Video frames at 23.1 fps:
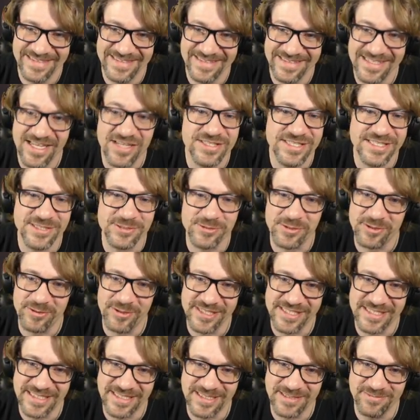not just with
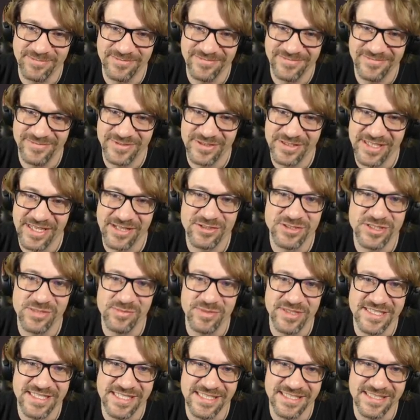racism, with the
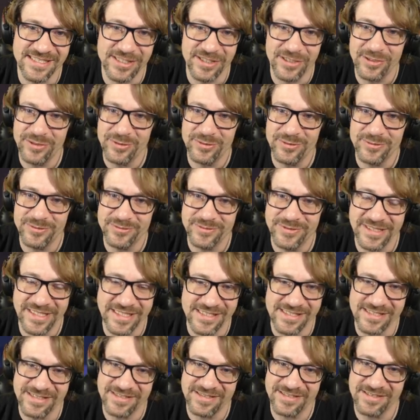LGBTQ
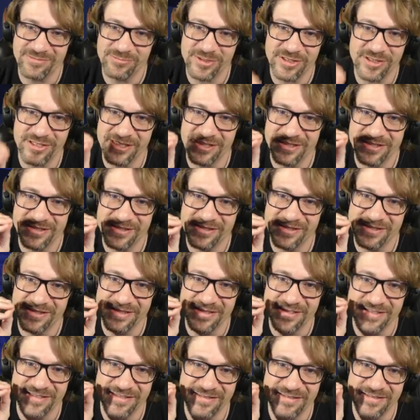and the, with the,
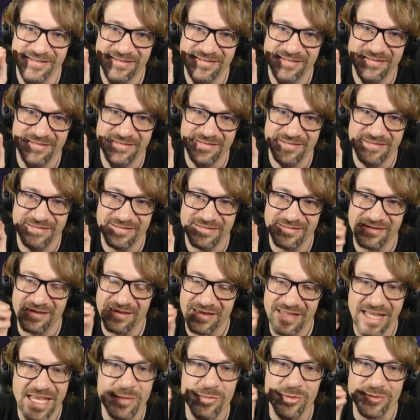the, the
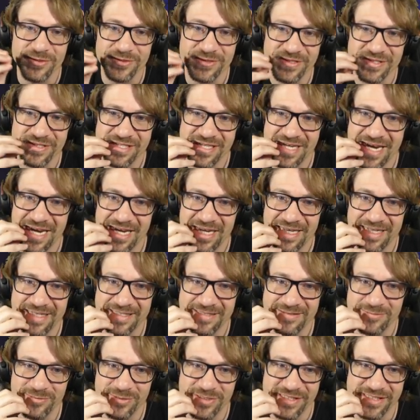labels
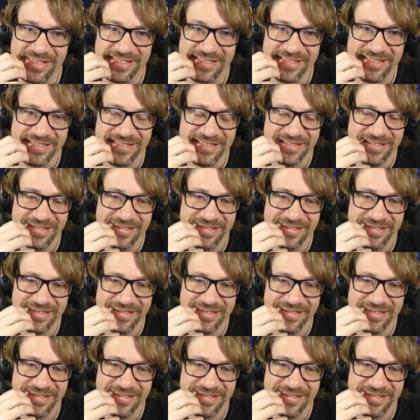and with the